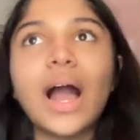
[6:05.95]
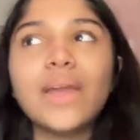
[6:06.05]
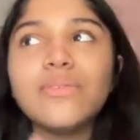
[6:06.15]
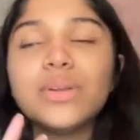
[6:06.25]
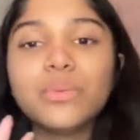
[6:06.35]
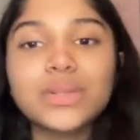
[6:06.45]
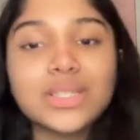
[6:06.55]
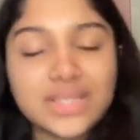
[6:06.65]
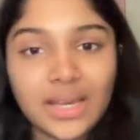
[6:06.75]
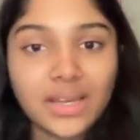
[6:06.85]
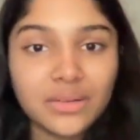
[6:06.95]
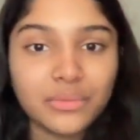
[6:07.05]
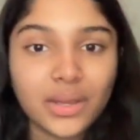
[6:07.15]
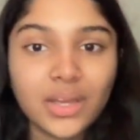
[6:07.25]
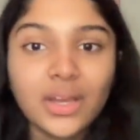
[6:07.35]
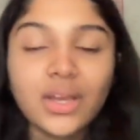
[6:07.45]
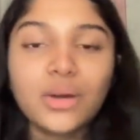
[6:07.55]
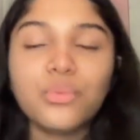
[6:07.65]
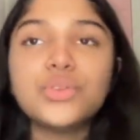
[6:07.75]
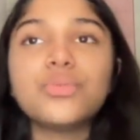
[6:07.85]
I went with the second way,
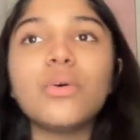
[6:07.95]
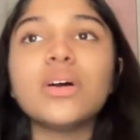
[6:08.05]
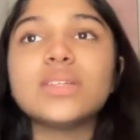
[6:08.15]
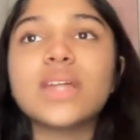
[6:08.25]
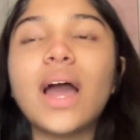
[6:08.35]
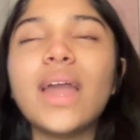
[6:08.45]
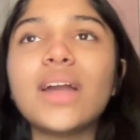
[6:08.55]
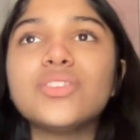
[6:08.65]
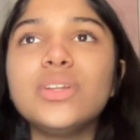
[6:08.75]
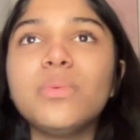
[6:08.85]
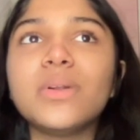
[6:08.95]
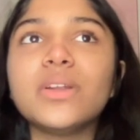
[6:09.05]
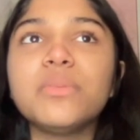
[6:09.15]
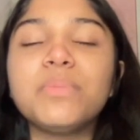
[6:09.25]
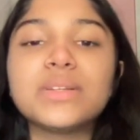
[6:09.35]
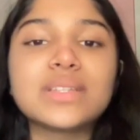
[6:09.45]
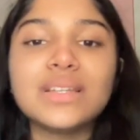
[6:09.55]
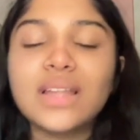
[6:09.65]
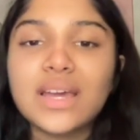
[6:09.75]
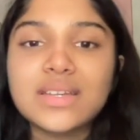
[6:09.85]
which was I actually wanted to
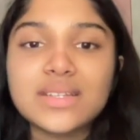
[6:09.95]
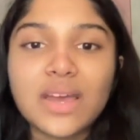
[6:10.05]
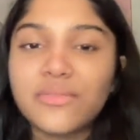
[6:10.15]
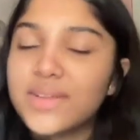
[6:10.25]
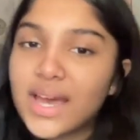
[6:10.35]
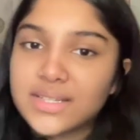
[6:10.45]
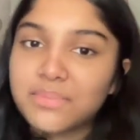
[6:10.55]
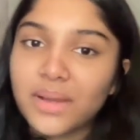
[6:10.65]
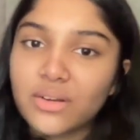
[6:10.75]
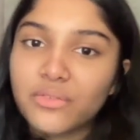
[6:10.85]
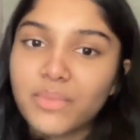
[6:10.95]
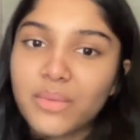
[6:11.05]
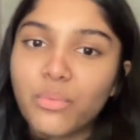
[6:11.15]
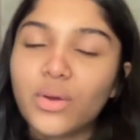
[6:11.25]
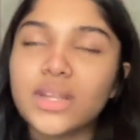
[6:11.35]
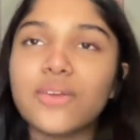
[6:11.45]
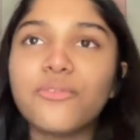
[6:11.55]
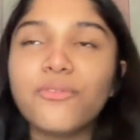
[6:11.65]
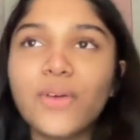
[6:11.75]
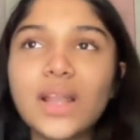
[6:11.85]
personalize every aspect of my book, and I
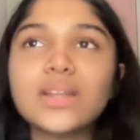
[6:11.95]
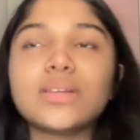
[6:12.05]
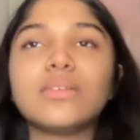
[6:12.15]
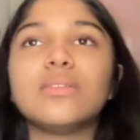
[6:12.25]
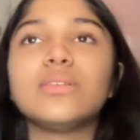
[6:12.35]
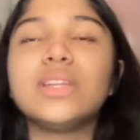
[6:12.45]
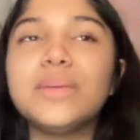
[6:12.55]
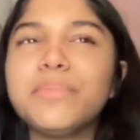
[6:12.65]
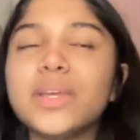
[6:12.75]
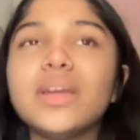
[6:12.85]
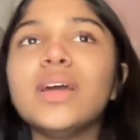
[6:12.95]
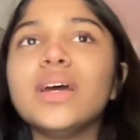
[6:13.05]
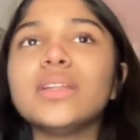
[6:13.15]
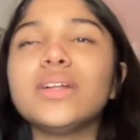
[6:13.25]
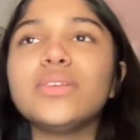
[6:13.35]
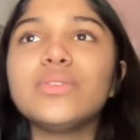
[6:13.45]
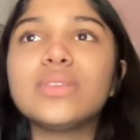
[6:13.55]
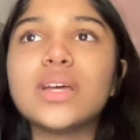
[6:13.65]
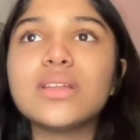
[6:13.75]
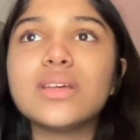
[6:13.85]
felt deeply that
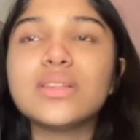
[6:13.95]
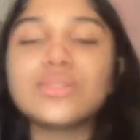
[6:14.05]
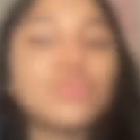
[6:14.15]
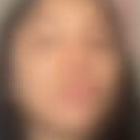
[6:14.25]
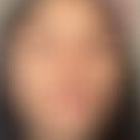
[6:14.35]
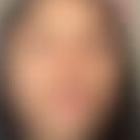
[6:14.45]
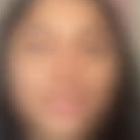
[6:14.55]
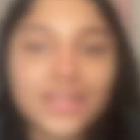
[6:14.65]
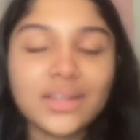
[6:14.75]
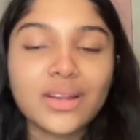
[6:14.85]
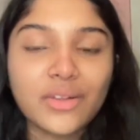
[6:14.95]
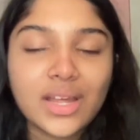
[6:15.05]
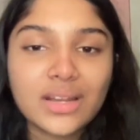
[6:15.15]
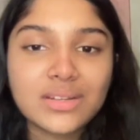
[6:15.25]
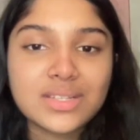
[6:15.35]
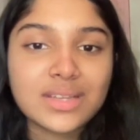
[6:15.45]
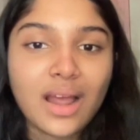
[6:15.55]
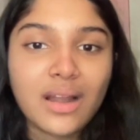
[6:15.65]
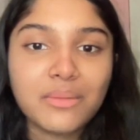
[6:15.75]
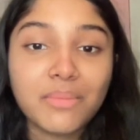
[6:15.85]
there is no one that can
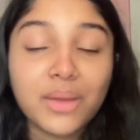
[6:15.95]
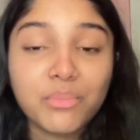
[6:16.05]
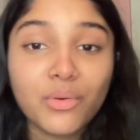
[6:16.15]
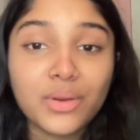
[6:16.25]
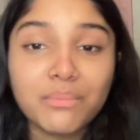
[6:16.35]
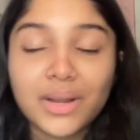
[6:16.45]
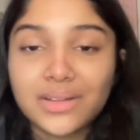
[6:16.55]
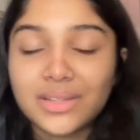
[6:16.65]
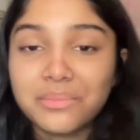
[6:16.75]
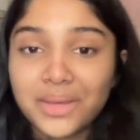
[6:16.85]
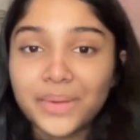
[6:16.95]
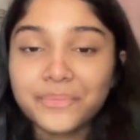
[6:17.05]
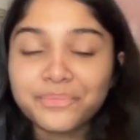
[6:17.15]
understand my poem better than me.